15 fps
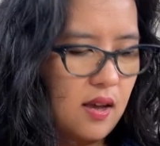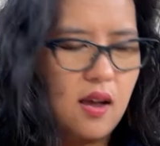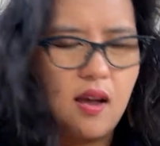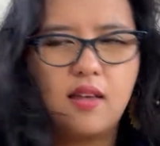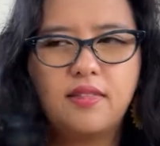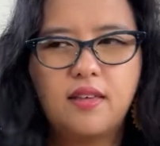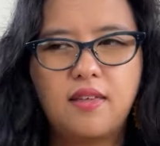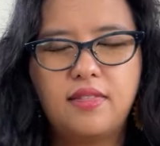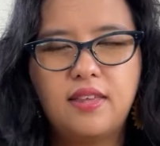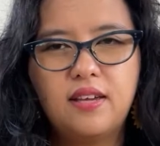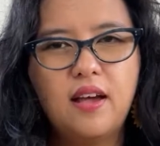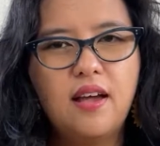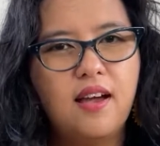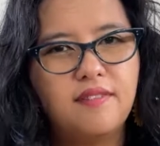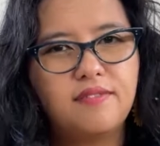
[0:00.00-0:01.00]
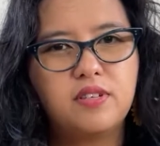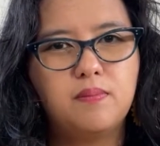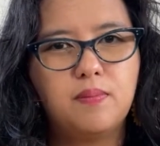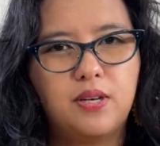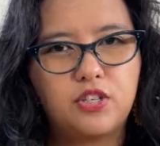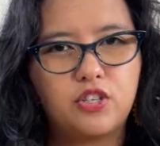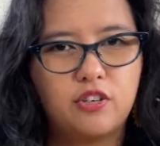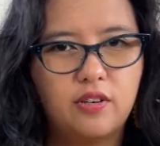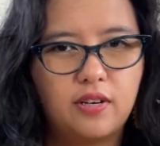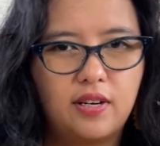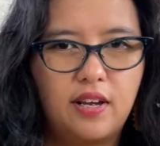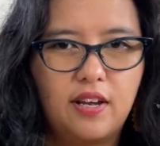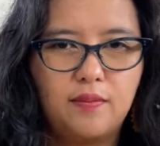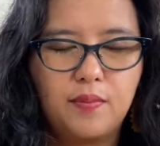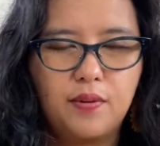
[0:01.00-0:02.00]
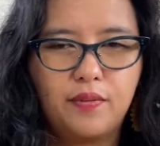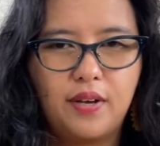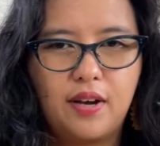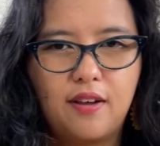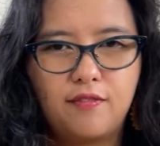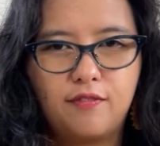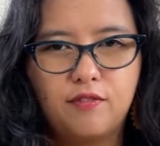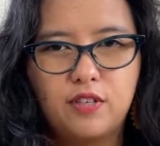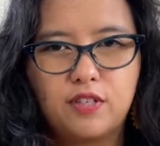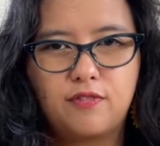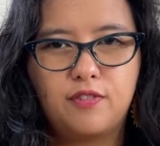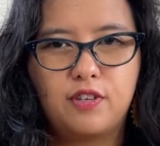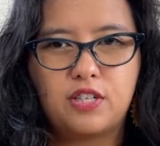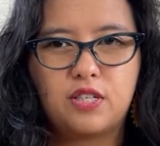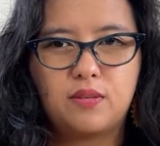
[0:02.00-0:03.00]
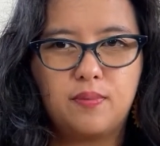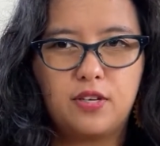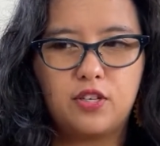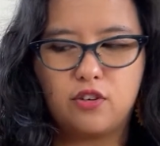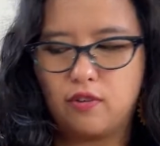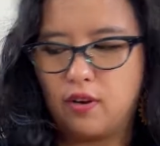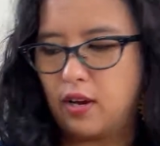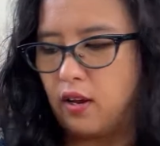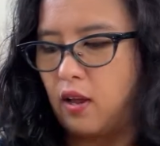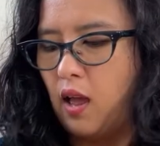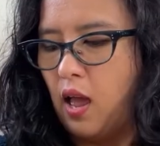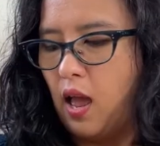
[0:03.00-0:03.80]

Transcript: I have to measure again, but when I was first measuring,